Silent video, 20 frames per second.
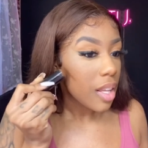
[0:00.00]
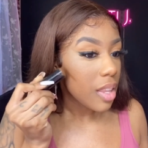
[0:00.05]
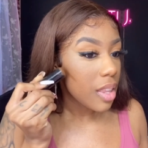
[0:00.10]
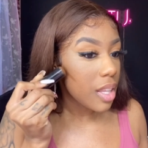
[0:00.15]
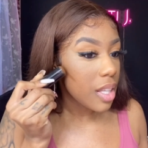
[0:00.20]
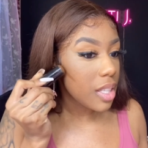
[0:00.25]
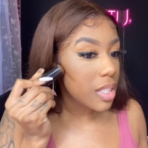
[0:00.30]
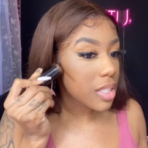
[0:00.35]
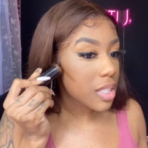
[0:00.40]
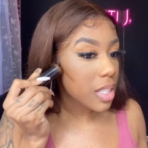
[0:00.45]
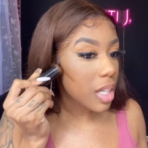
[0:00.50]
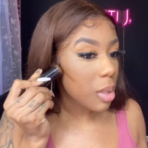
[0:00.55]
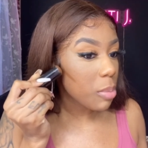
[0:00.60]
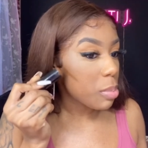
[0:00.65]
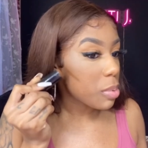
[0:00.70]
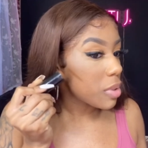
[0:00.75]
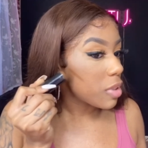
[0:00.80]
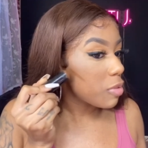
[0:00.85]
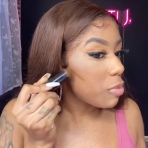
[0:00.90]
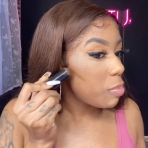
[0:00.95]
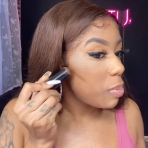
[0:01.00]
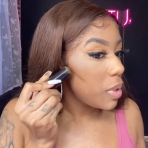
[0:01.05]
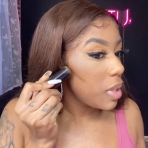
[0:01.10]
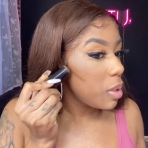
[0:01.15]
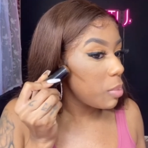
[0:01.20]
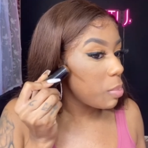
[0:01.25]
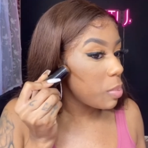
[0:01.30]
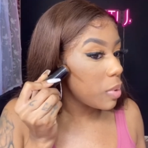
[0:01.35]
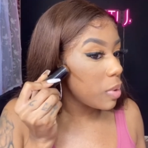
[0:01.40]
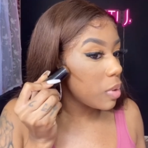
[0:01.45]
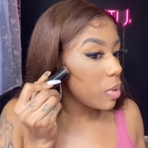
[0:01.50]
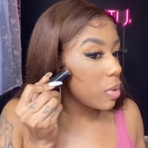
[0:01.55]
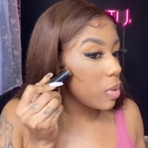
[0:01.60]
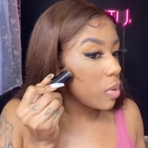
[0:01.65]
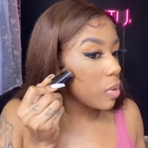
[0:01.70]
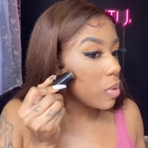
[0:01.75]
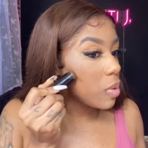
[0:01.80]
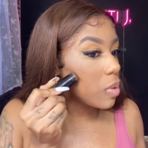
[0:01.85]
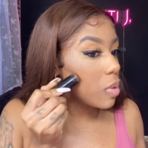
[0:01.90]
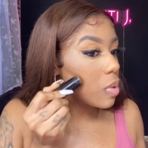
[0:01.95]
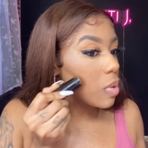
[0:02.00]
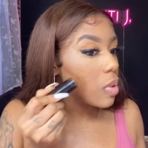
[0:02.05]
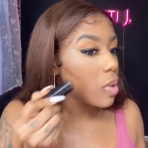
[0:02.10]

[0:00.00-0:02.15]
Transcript: these couple of people,